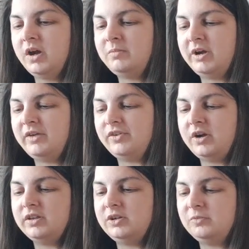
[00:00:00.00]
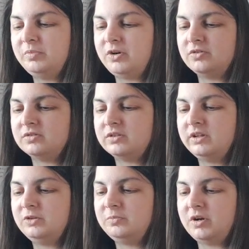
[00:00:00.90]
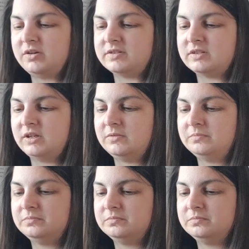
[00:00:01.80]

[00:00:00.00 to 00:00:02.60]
I might have a go at the little bot, the little basket